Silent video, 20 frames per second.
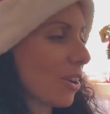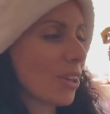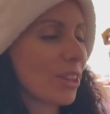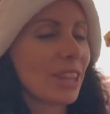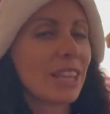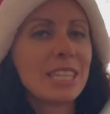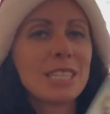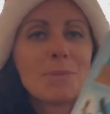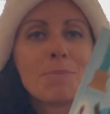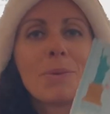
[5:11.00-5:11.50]

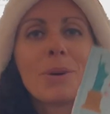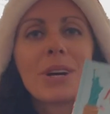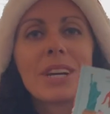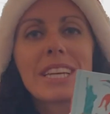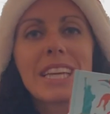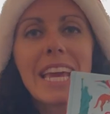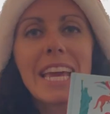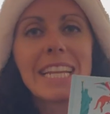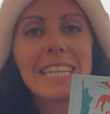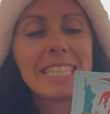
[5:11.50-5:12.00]
this
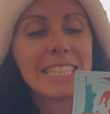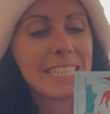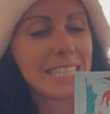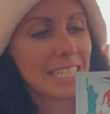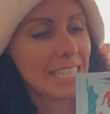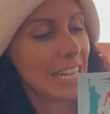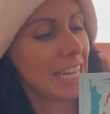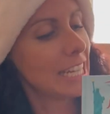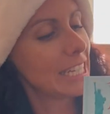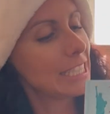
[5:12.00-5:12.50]
book in
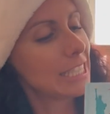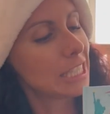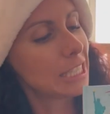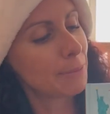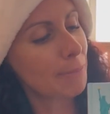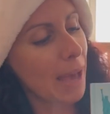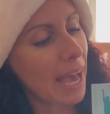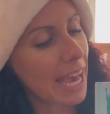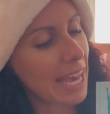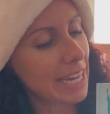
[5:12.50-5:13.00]

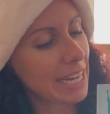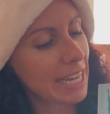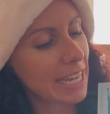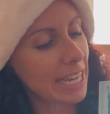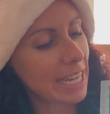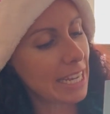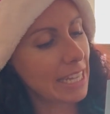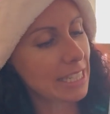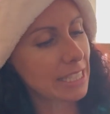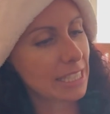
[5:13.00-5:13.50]

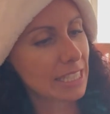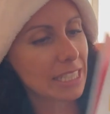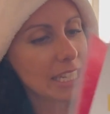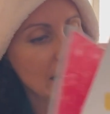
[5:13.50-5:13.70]
Spanish